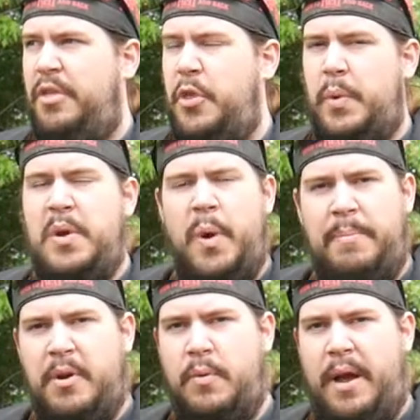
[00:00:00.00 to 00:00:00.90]

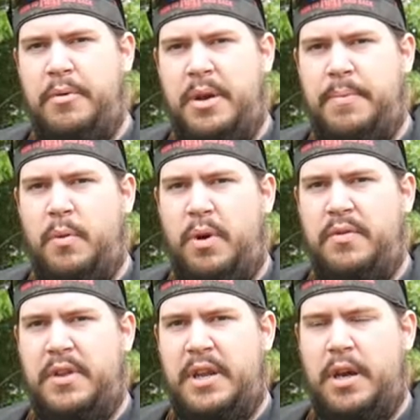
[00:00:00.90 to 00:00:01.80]
three-weapon roundup in
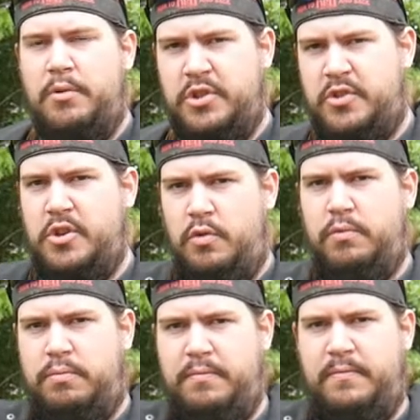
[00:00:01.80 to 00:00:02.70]
one video, just
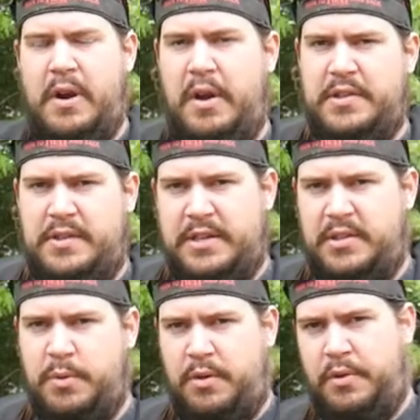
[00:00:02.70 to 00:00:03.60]
do various
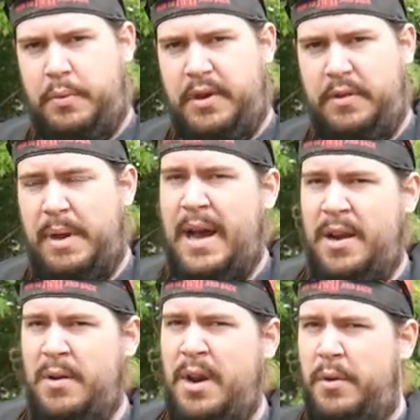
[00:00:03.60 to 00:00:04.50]
tests with all three of them. I
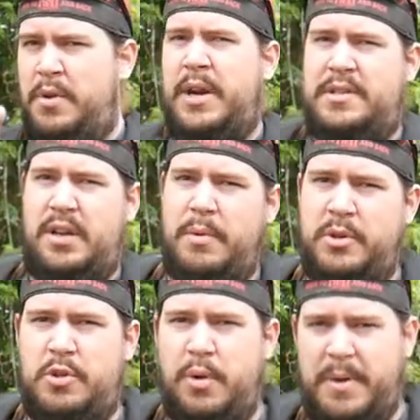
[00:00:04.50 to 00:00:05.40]
don't know. You guys tell me
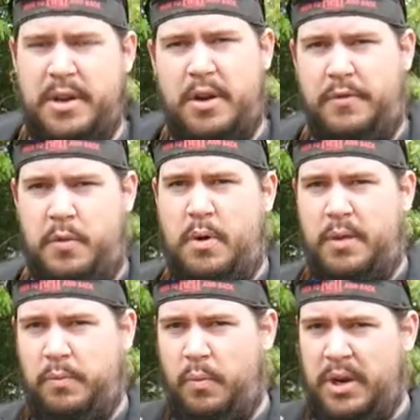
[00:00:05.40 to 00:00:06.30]
what you want me to do. If you
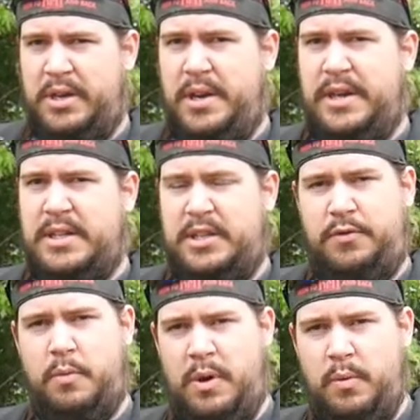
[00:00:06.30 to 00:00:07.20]
want one cutting test
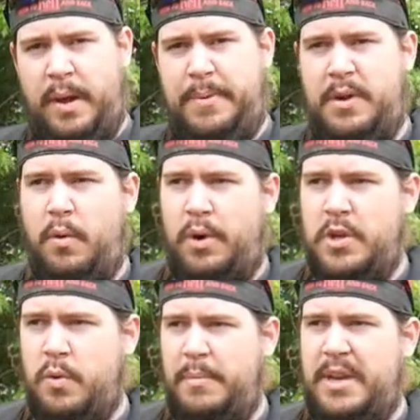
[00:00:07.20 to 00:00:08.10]
for one weapon, or
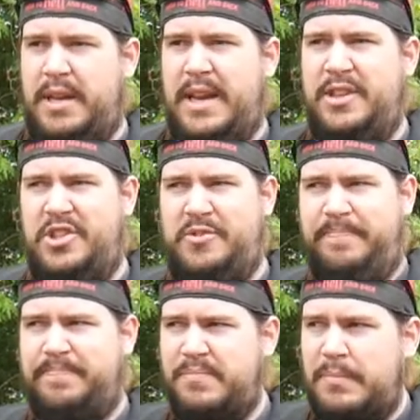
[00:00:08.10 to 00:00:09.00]
you want me to kind of just
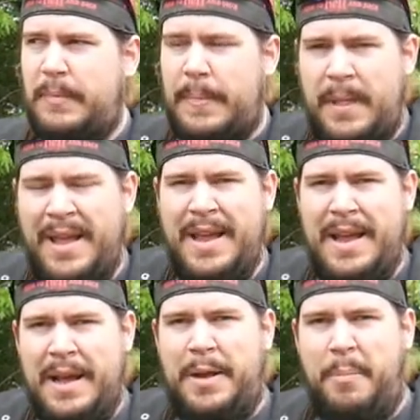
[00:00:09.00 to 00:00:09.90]

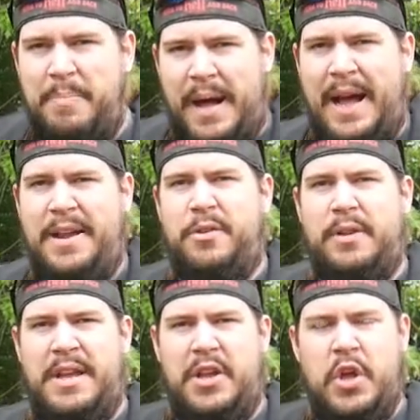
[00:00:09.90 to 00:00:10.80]
compile, like,